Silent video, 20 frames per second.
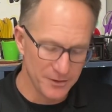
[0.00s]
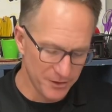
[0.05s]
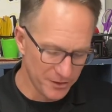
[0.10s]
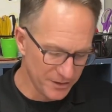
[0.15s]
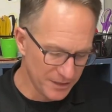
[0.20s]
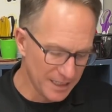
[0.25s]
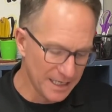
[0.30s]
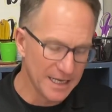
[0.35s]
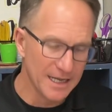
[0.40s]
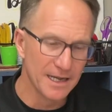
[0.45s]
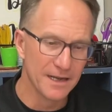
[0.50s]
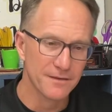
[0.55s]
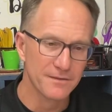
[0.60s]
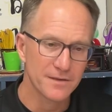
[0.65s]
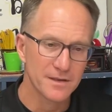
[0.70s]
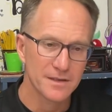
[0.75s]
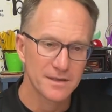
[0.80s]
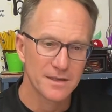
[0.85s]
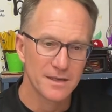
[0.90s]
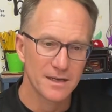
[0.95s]
You're going to
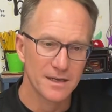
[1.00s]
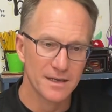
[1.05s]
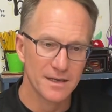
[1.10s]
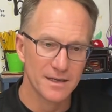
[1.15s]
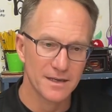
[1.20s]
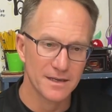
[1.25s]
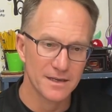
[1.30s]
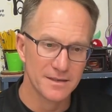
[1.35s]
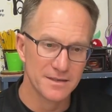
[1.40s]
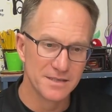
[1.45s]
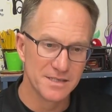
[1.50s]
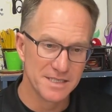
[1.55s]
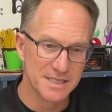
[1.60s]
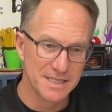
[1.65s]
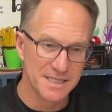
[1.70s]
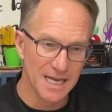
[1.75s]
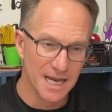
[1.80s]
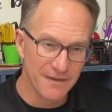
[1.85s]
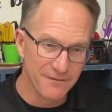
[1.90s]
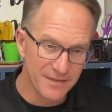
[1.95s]
have
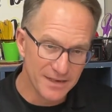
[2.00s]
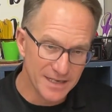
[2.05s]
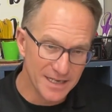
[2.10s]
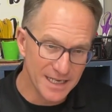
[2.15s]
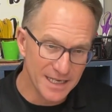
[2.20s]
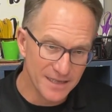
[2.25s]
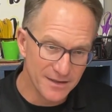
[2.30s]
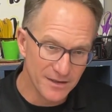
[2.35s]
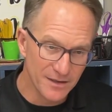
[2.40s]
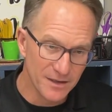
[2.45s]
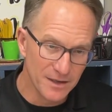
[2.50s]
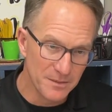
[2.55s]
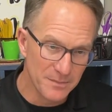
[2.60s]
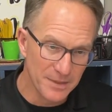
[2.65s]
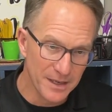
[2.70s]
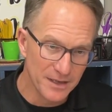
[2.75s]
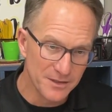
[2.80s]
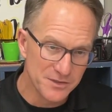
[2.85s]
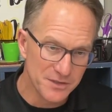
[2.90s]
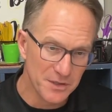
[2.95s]
70. They're going to
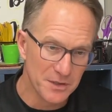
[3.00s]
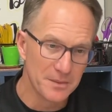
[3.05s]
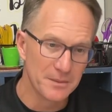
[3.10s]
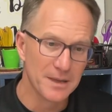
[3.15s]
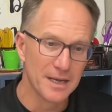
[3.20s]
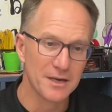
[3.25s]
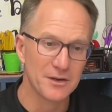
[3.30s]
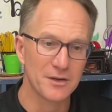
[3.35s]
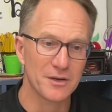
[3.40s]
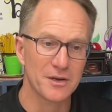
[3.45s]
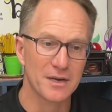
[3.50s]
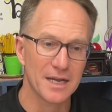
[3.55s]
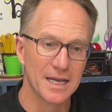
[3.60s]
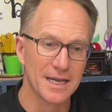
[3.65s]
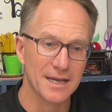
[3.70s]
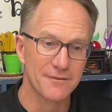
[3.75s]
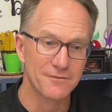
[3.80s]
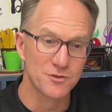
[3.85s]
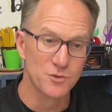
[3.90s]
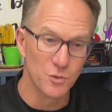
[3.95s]
bear a certain amount. You're going to
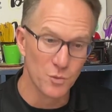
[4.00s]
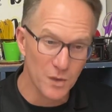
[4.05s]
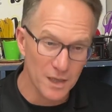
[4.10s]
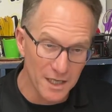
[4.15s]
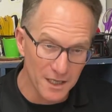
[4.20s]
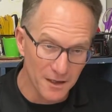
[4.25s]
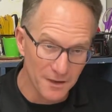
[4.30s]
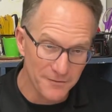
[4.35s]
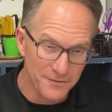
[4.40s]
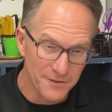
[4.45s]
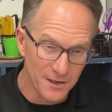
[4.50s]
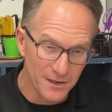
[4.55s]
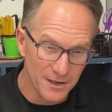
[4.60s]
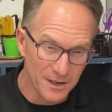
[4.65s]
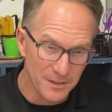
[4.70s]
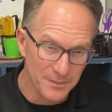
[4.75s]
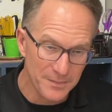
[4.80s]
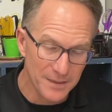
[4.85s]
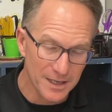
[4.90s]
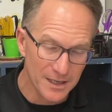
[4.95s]
have 12. They're going
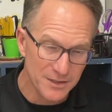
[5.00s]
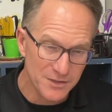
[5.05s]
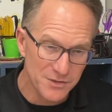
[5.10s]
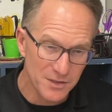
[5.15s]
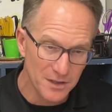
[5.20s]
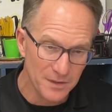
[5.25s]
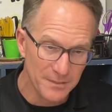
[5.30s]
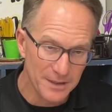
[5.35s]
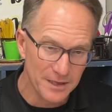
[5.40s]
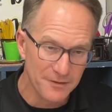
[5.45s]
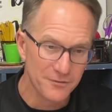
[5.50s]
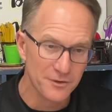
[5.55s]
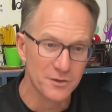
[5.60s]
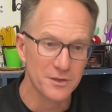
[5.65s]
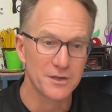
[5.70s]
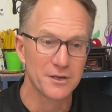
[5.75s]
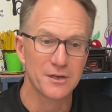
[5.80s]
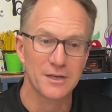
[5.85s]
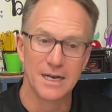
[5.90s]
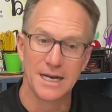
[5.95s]
to bear a certain amount of fruit.
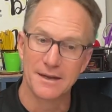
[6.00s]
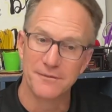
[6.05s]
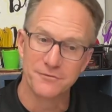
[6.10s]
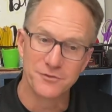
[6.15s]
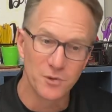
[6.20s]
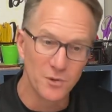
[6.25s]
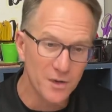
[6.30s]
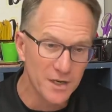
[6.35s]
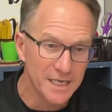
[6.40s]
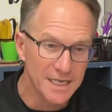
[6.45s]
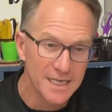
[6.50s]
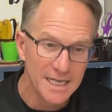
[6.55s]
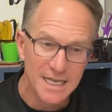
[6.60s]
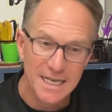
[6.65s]
And you're going to have 3.